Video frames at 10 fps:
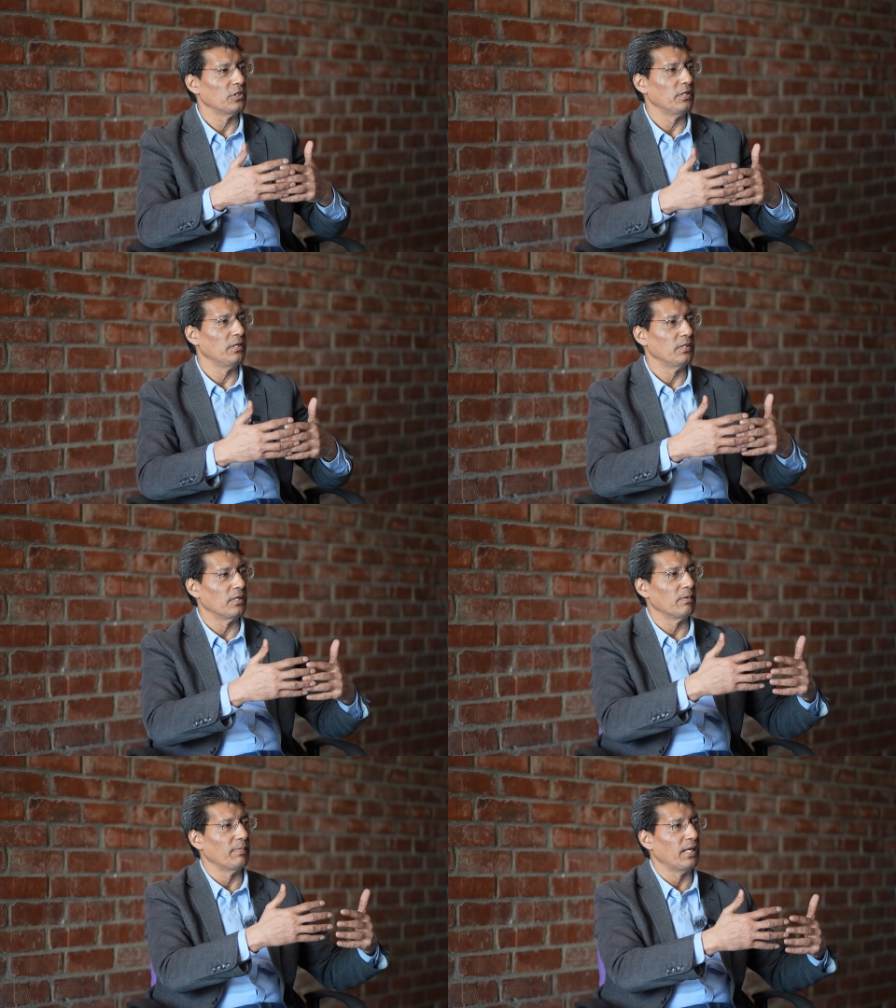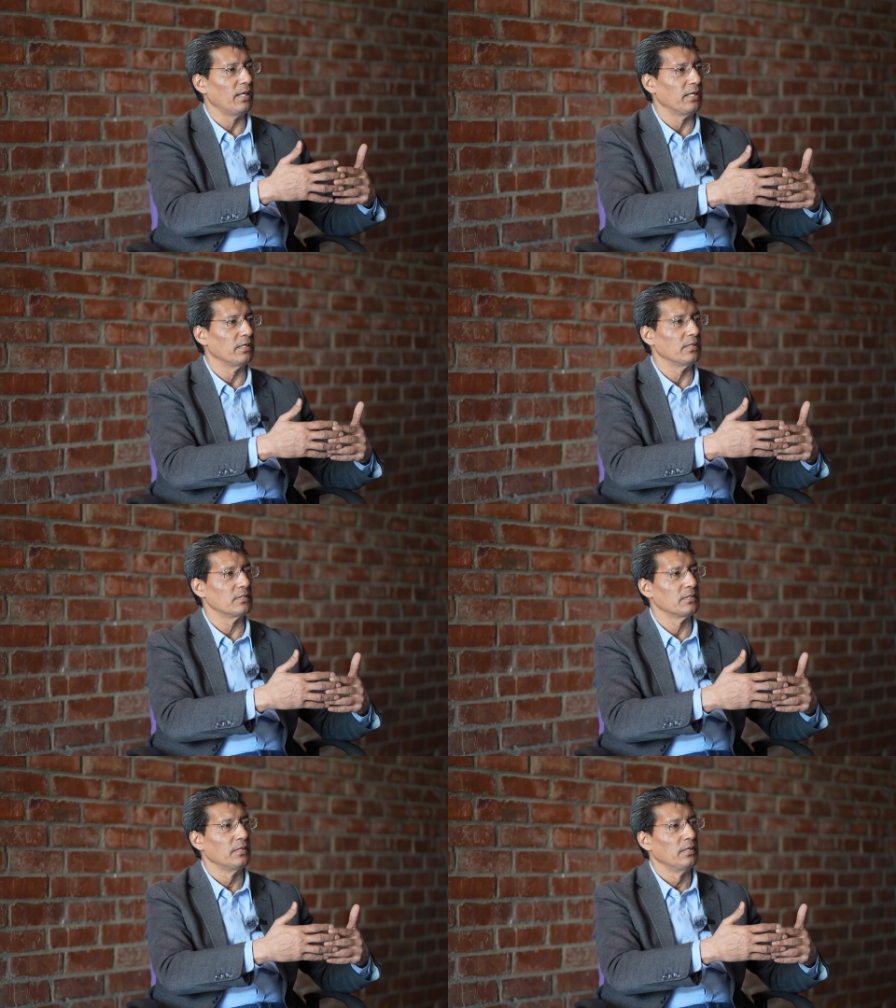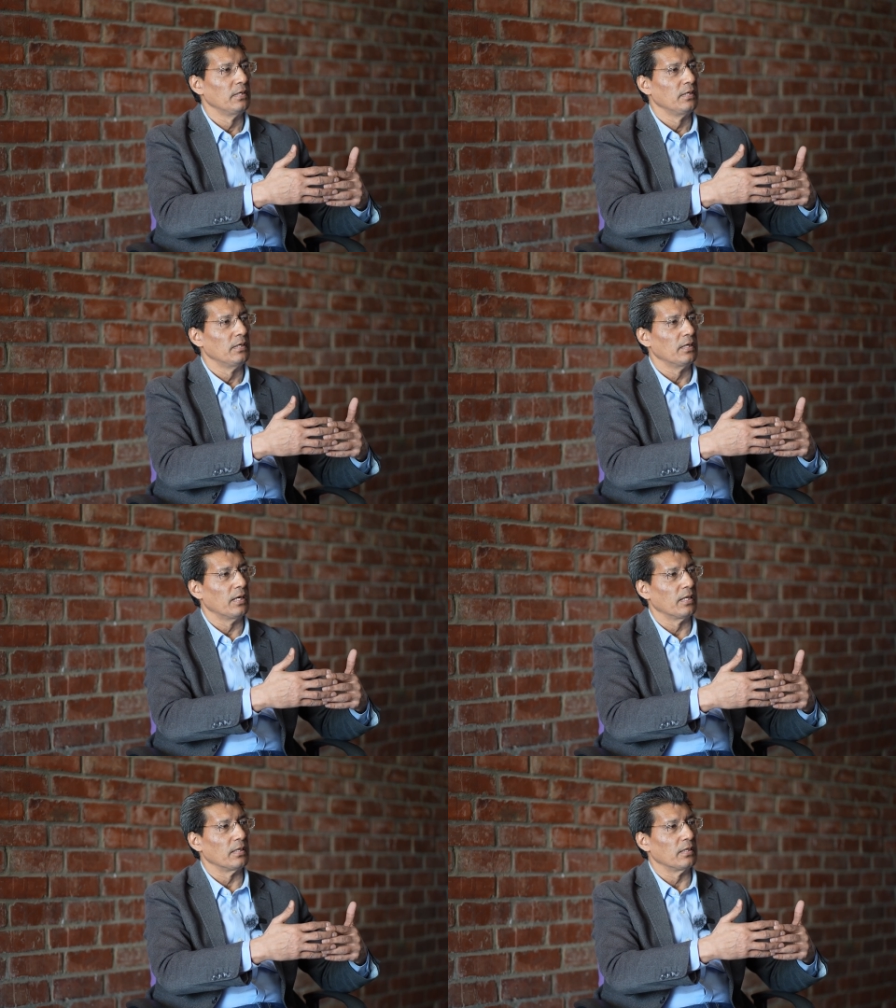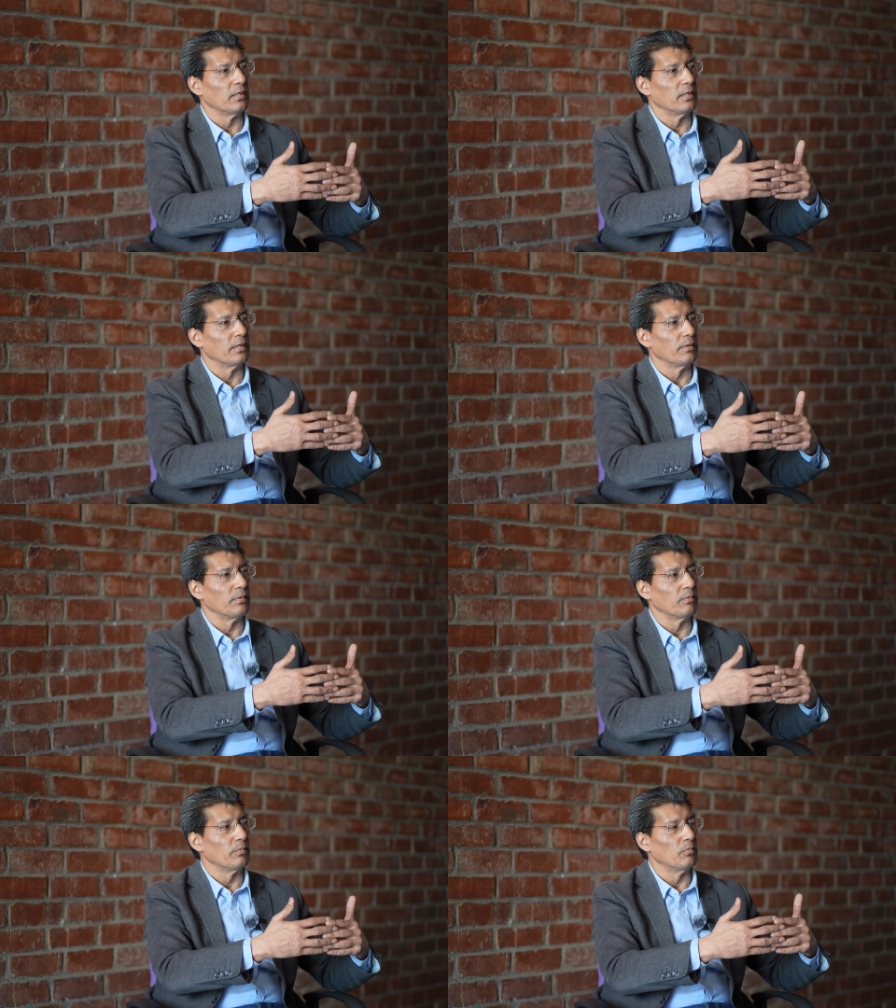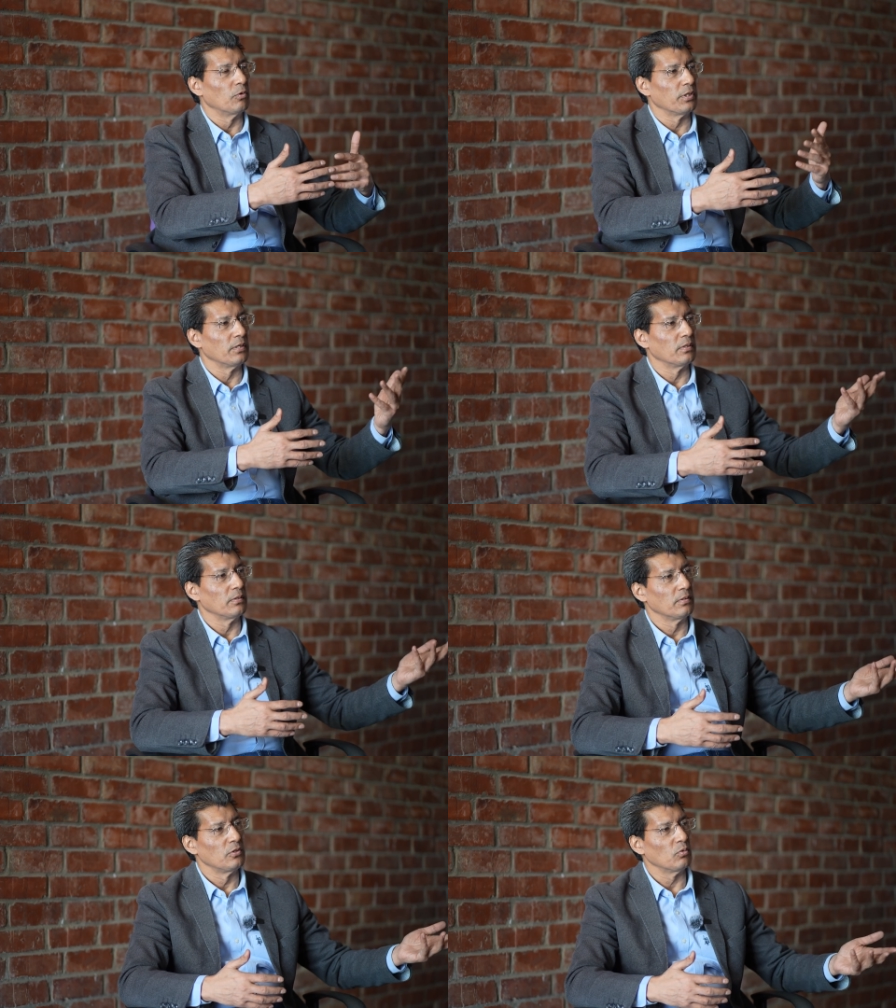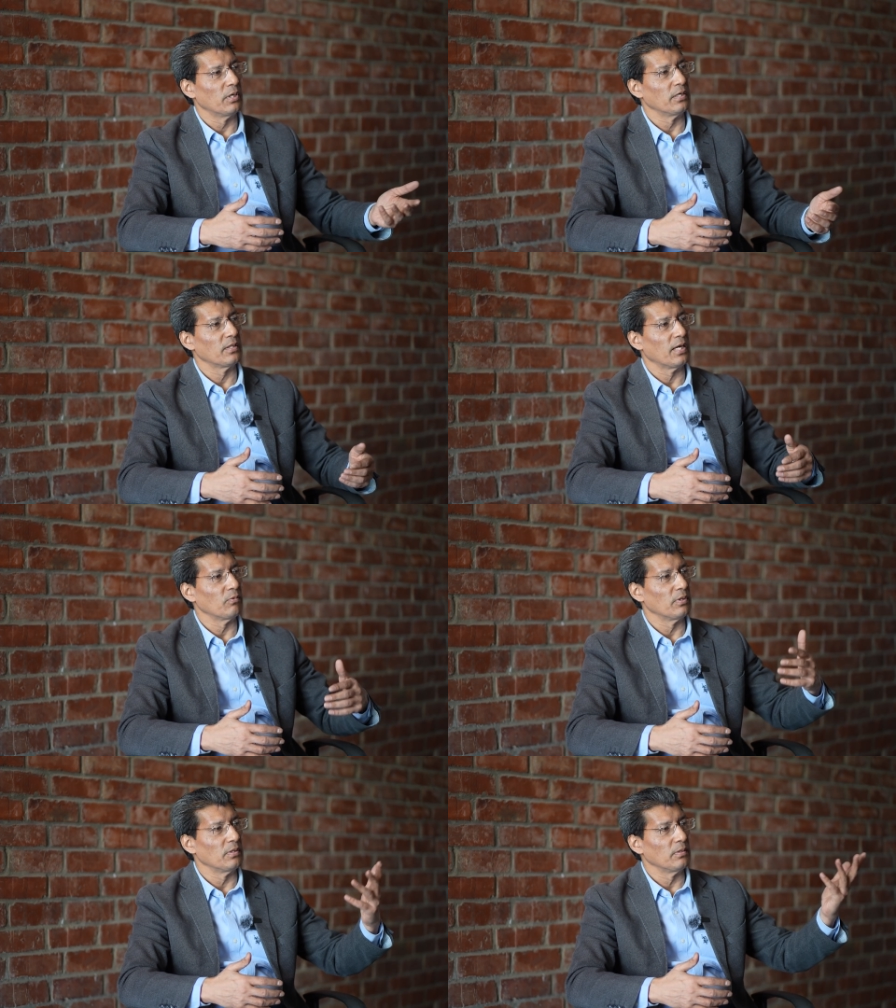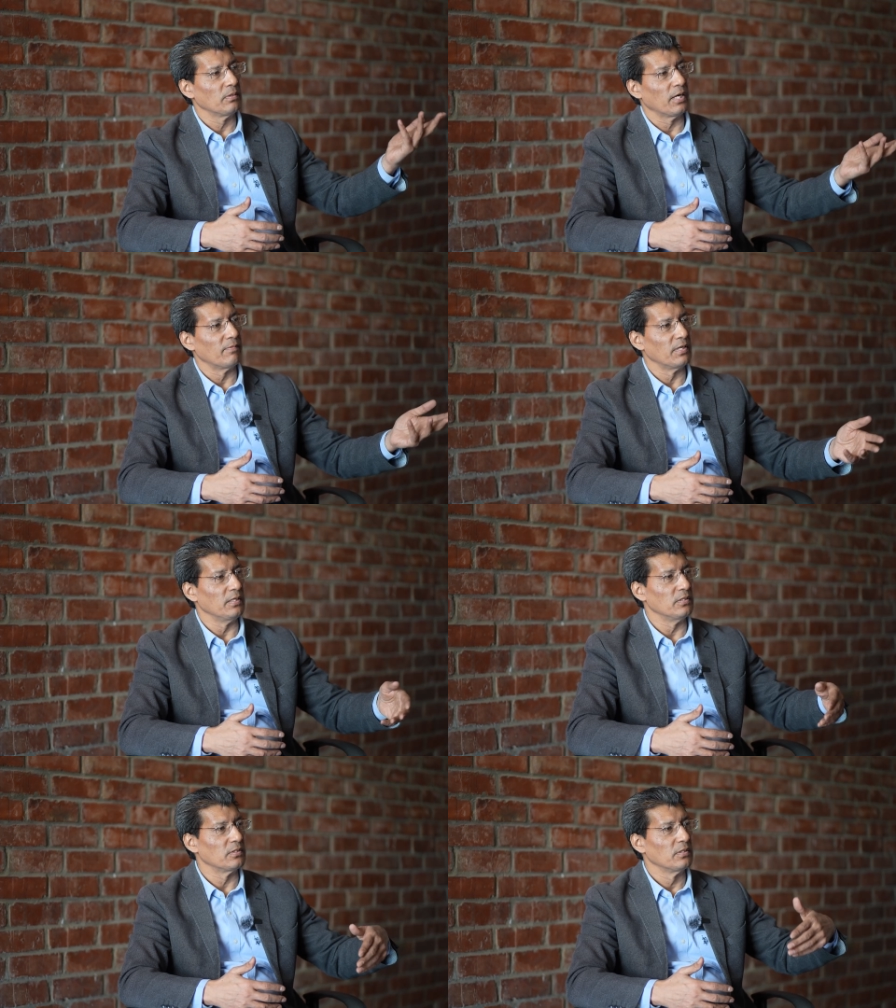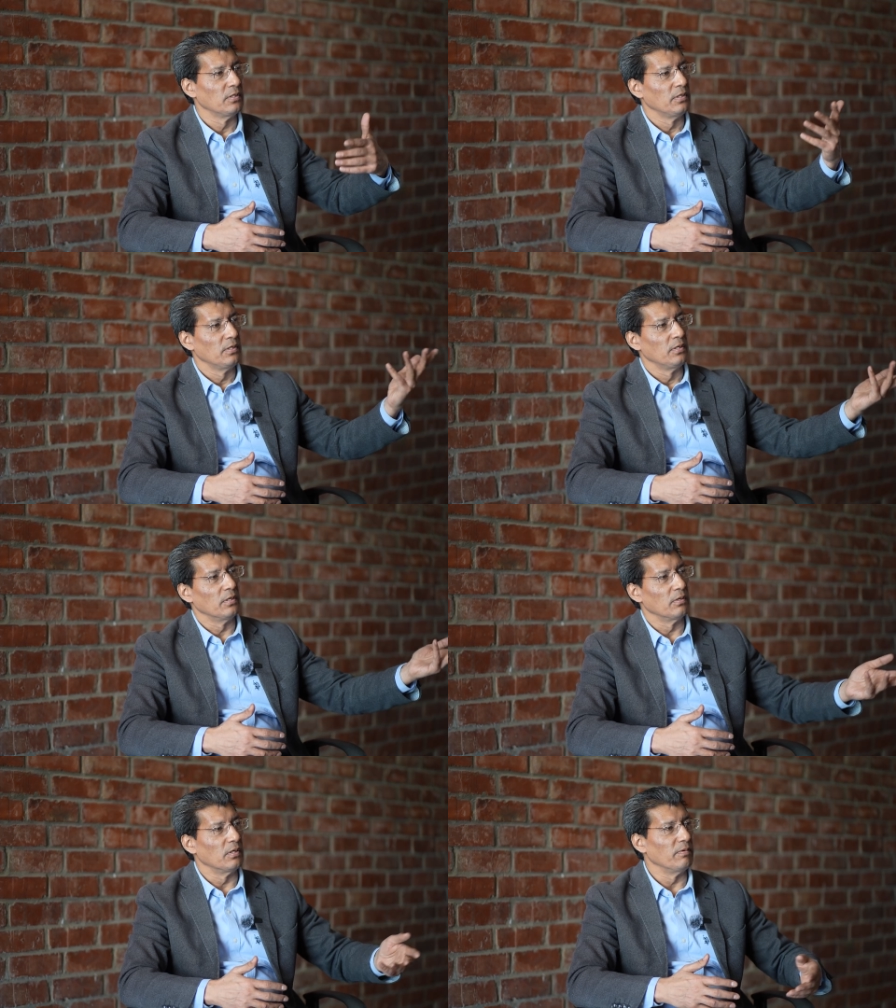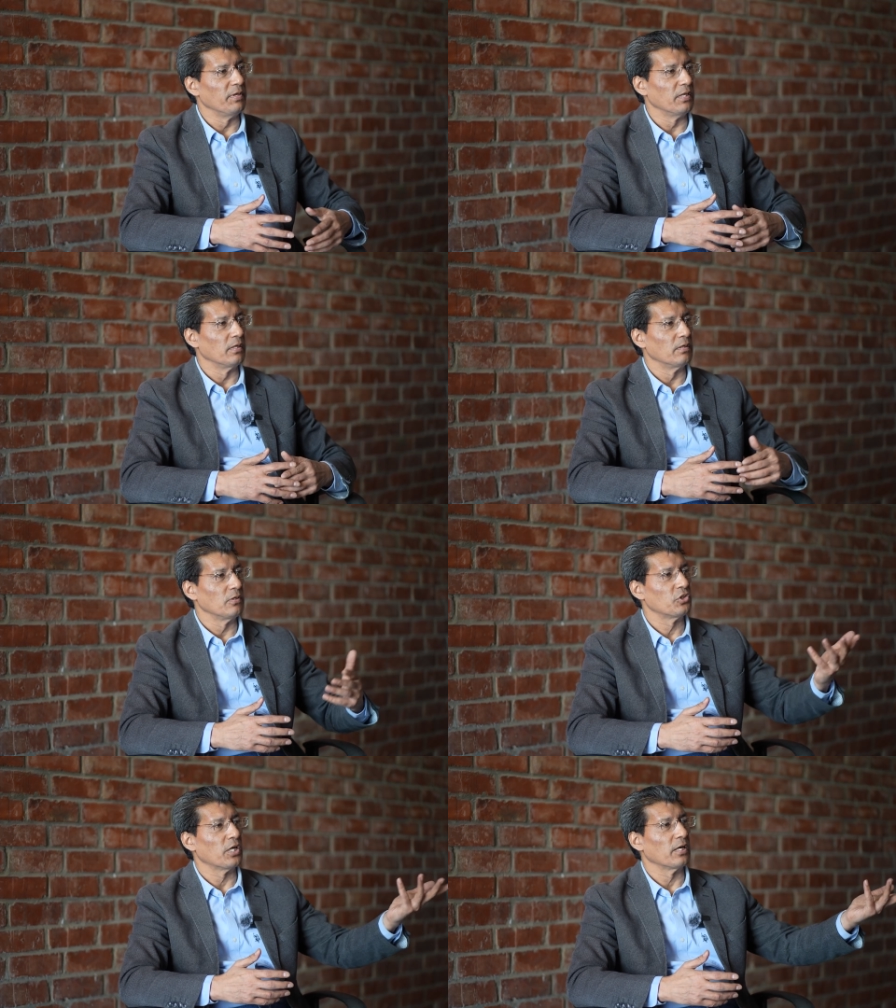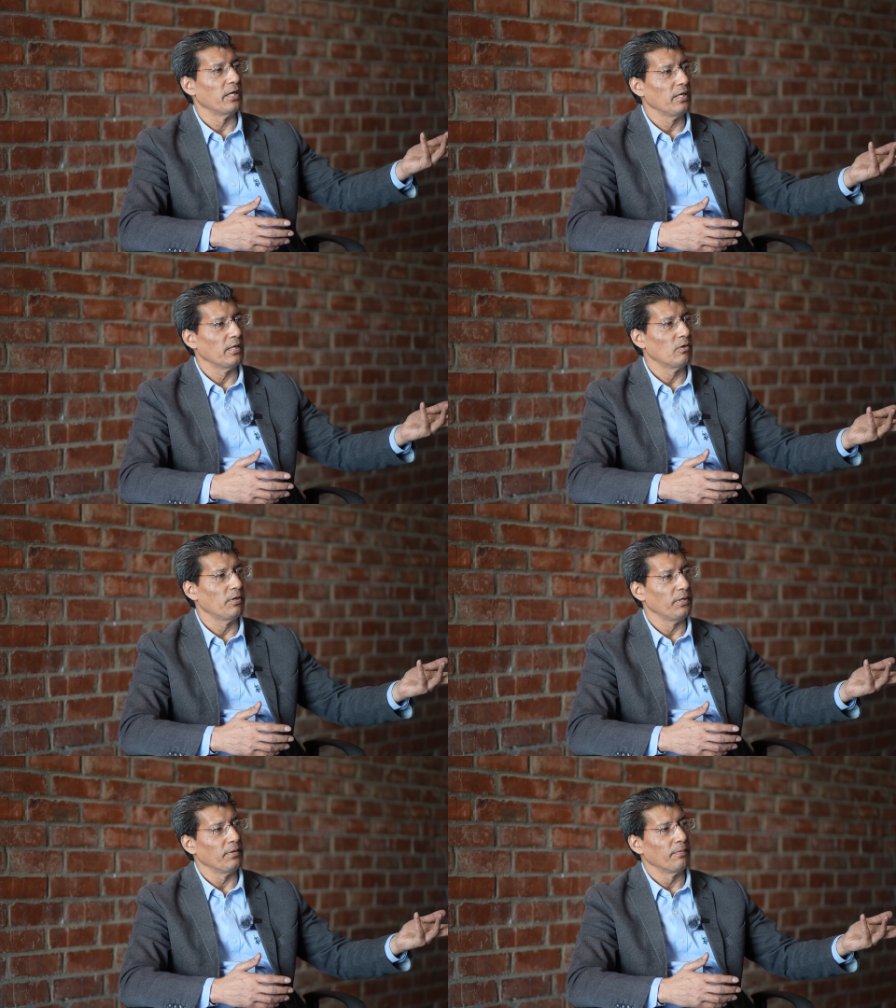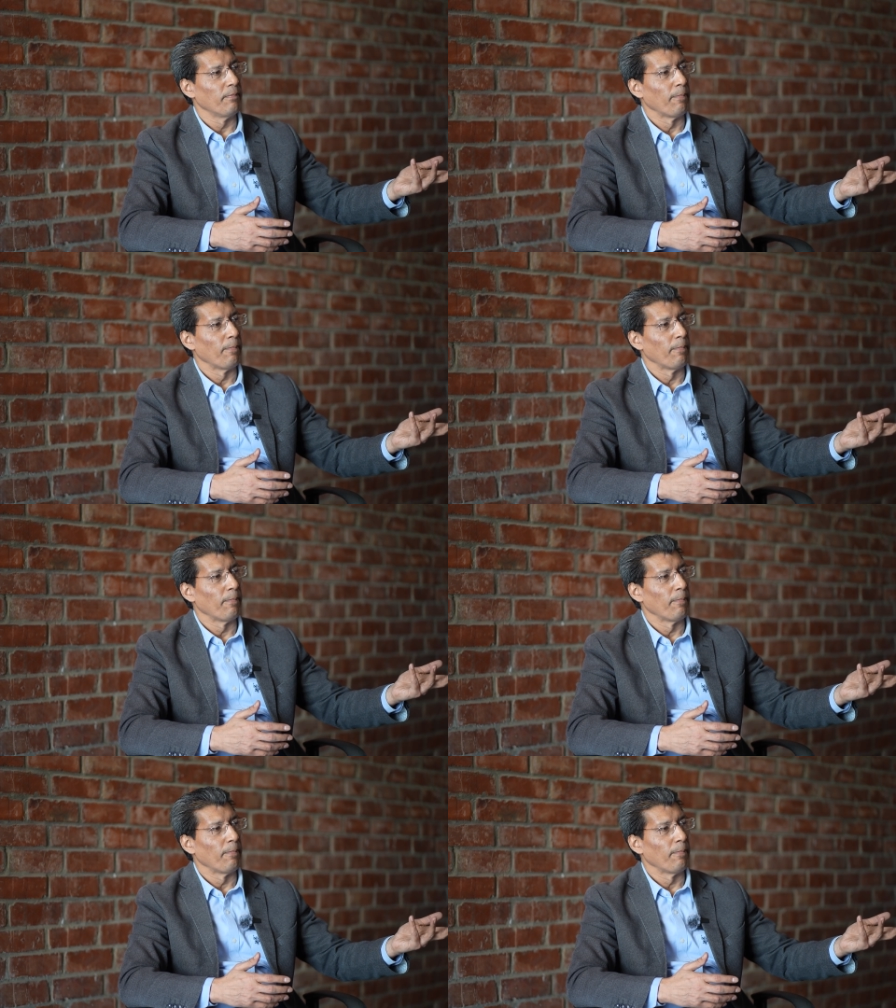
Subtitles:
the Chinese and the mainlanders, and more than 200,000 Taiwanese, living in Shanghai alone,